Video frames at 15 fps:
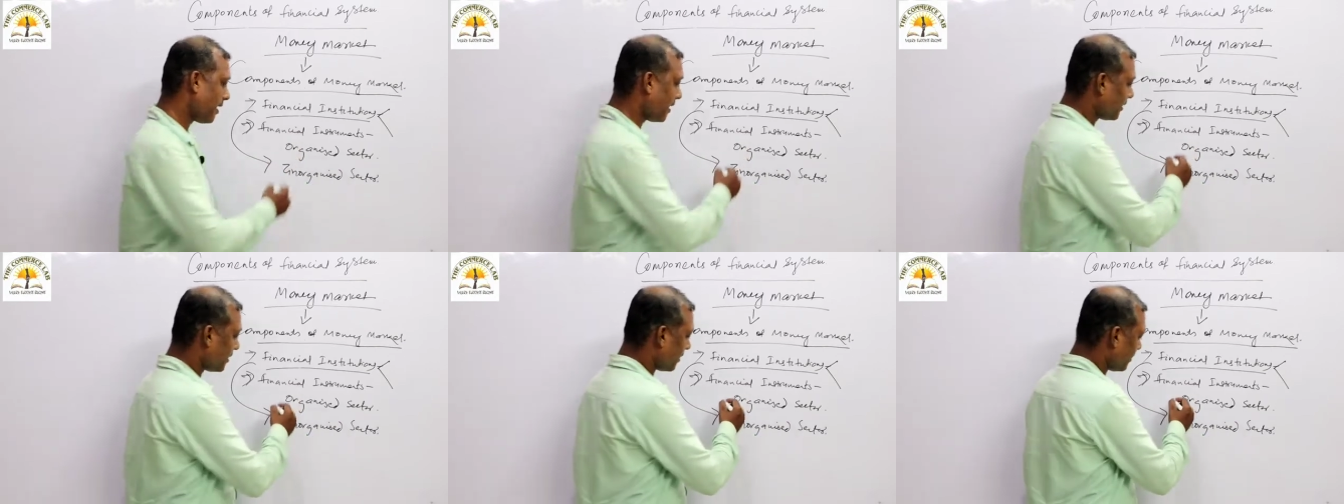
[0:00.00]

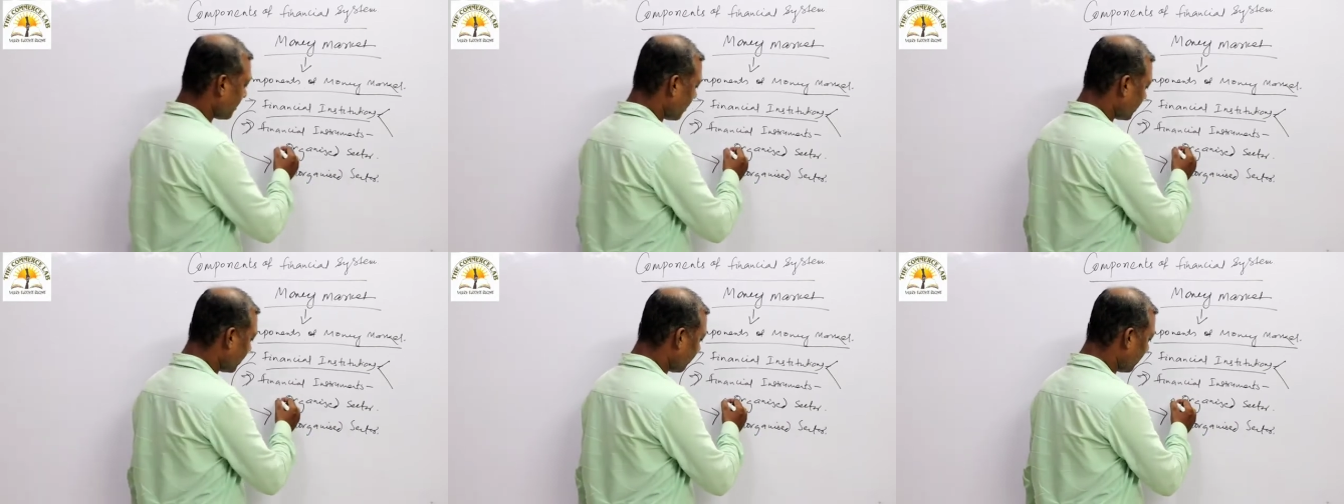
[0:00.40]
and the
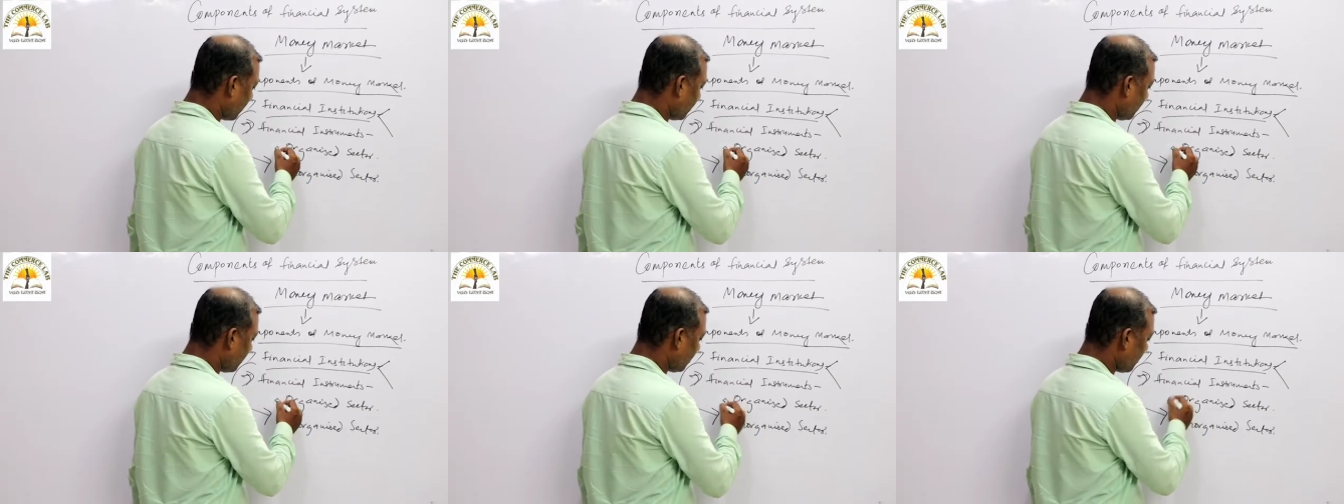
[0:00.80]
other
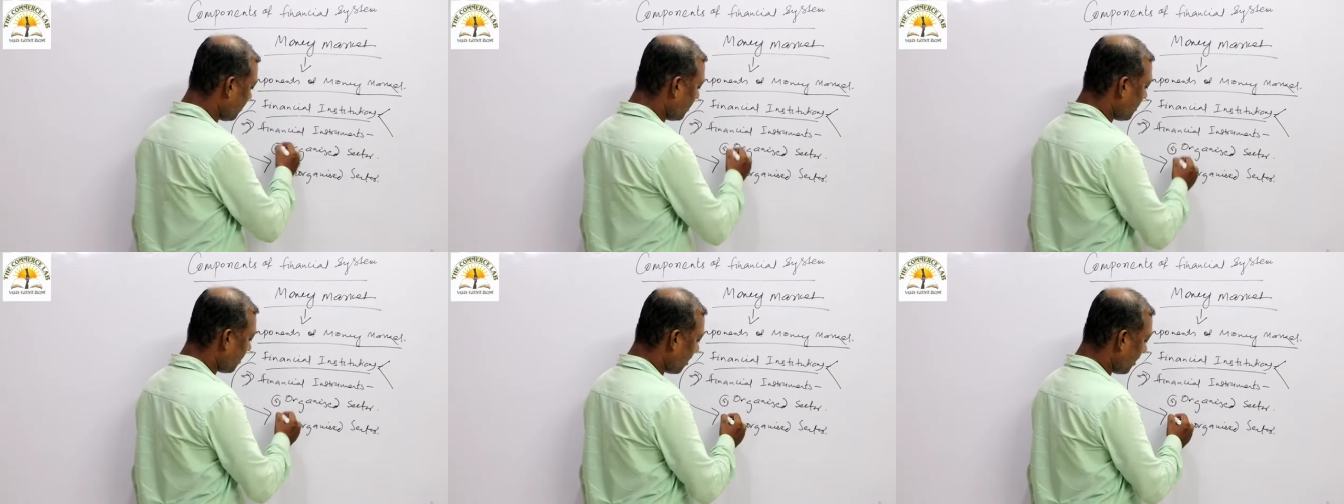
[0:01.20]
will be
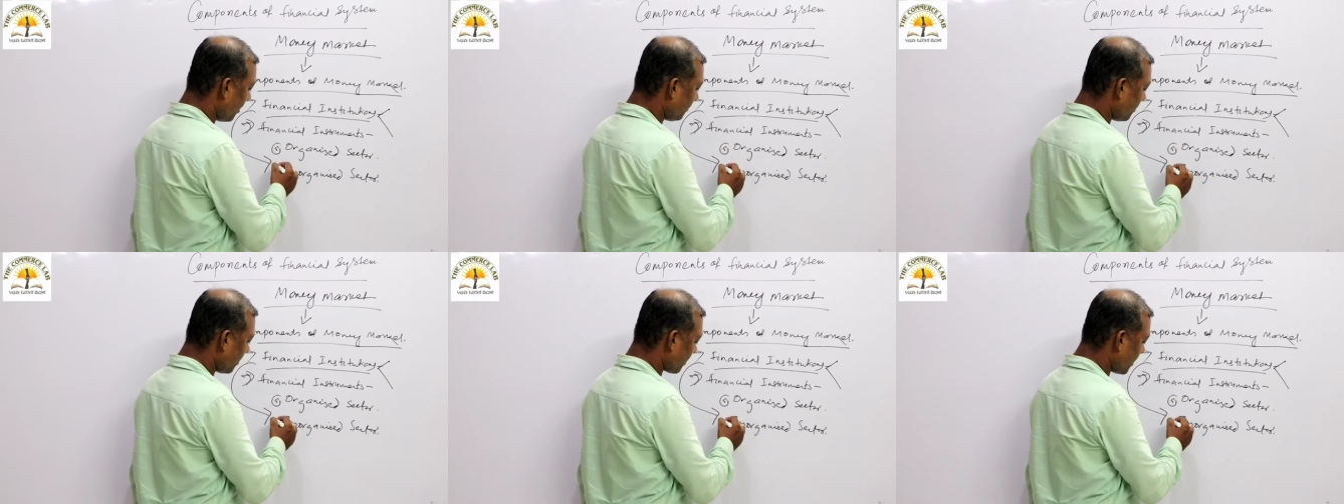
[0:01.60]
your
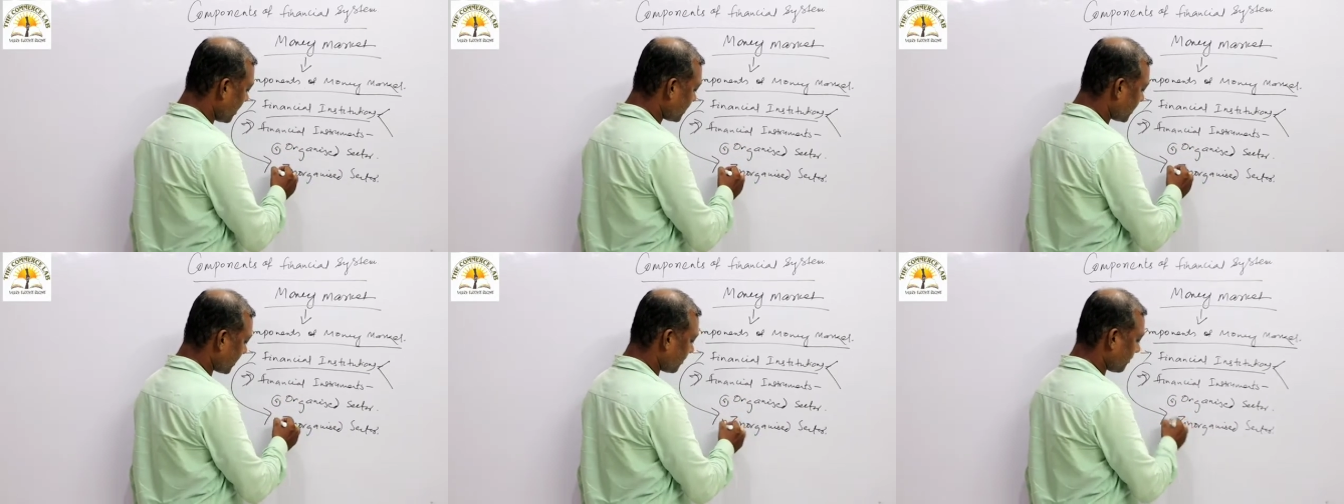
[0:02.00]

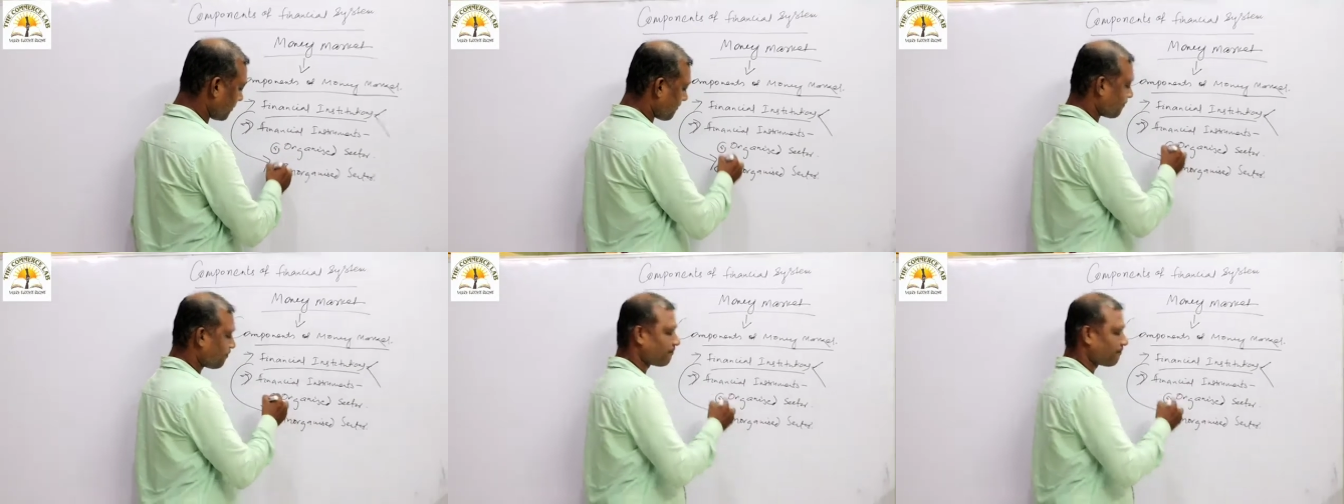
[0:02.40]
unorganized sector.